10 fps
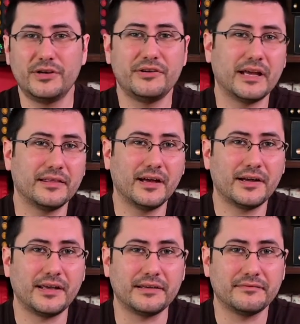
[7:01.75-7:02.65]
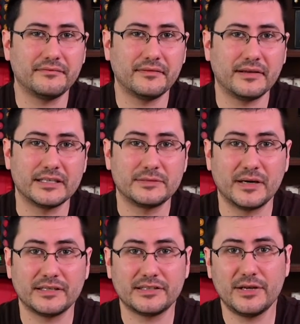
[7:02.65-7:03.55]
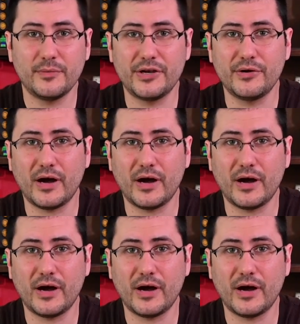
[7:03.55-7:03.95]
you get lucky, especially when you